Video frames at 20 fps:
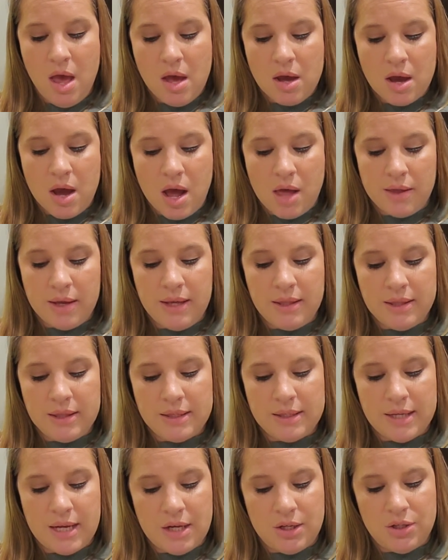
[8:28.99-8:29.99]
Colleen, the
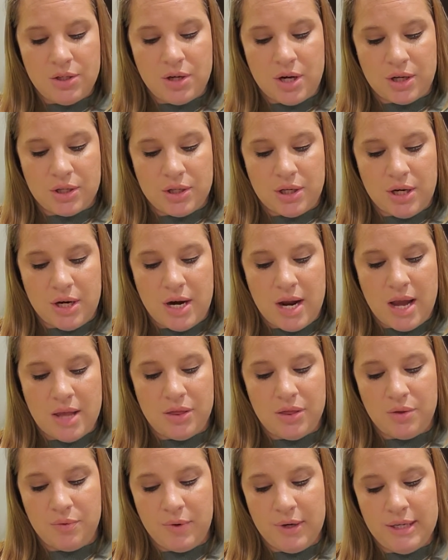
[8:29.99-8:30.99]
stage director,
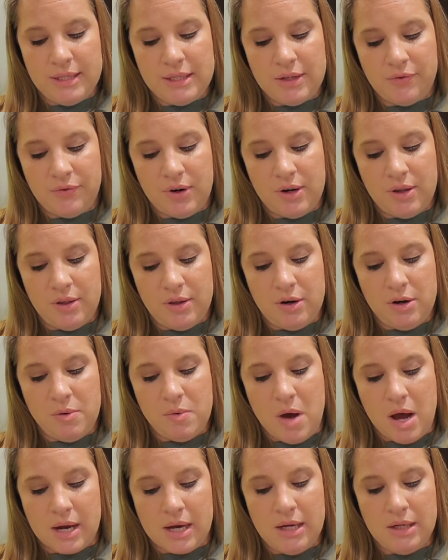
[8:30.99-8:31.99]
had 3 different little
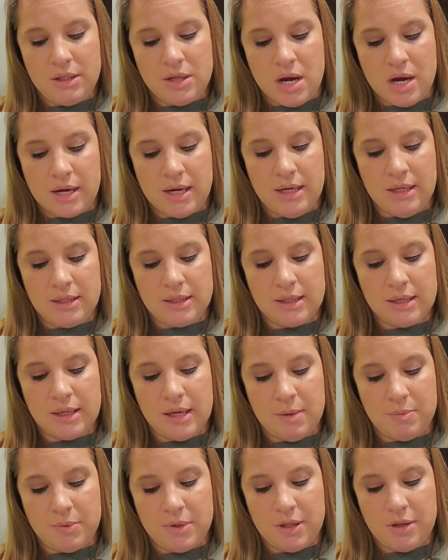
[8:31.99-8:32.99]
walkie-talkies
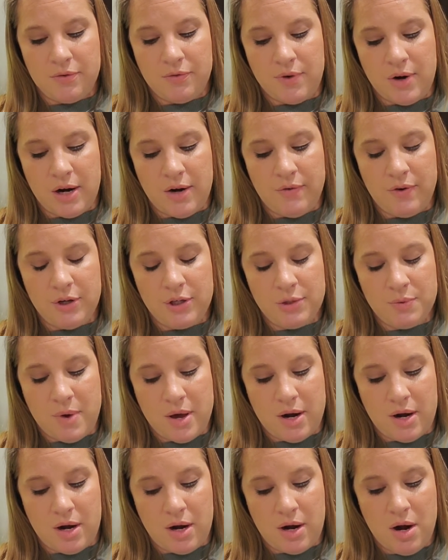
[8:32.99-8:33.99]
clipped to the front of her
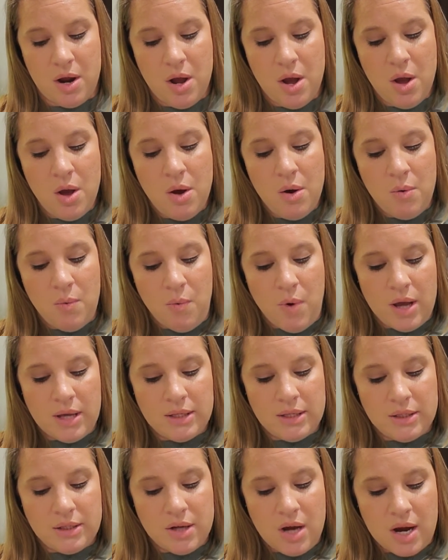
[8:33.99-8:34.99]
sweater. One
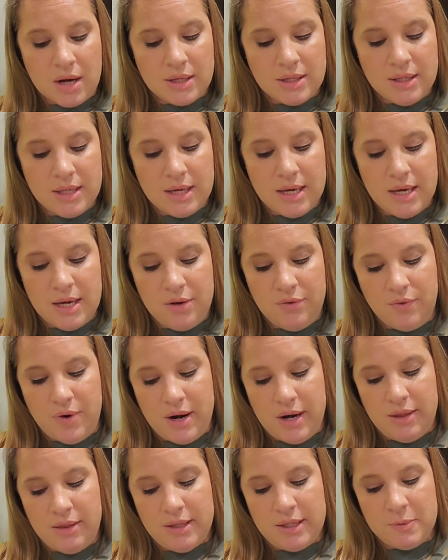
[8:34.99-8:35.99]
to talk to the kid
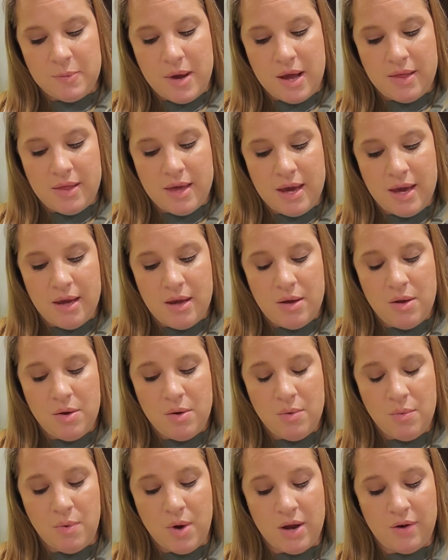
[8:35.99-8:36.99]
running the spotlight,
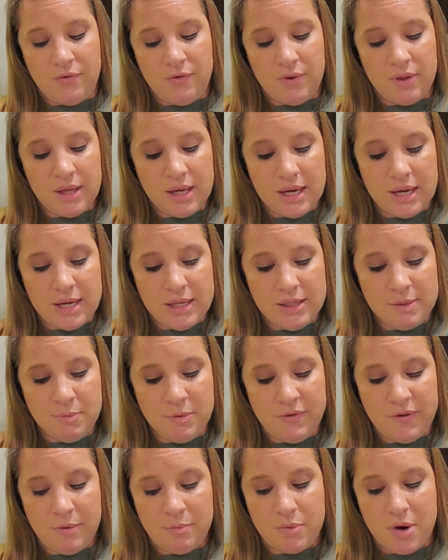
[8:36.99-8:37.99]
one for the kids
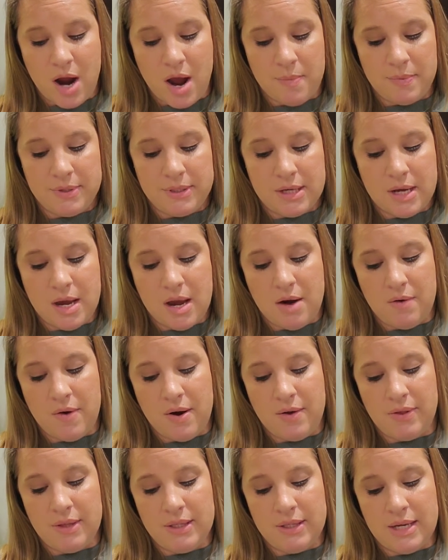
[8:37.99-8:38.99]
moving props
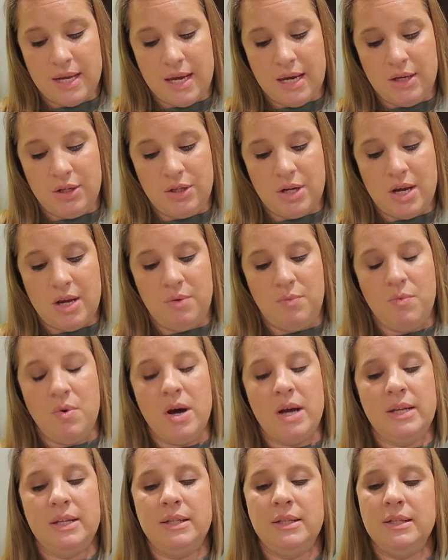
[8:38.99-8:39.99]
around the stage, and
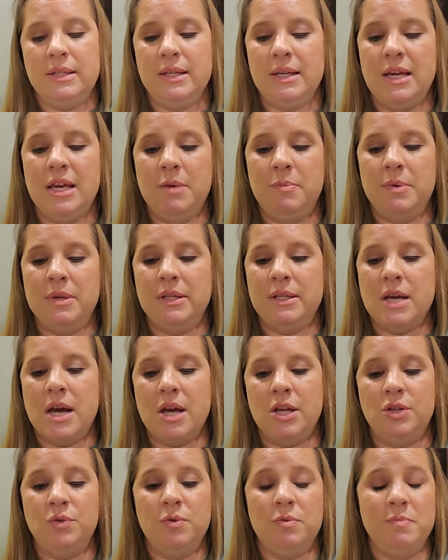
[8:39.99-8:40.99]
one to keep in
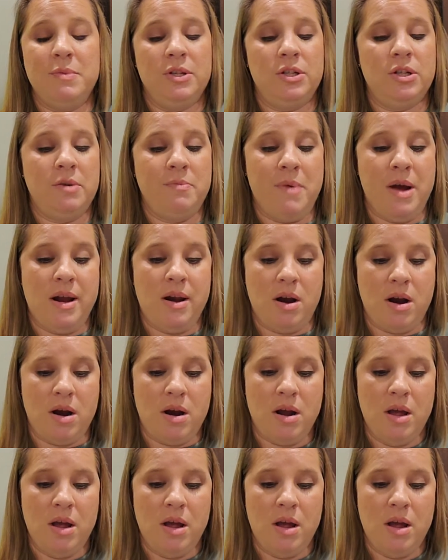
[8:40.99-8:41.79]
touch with Mr. Minart.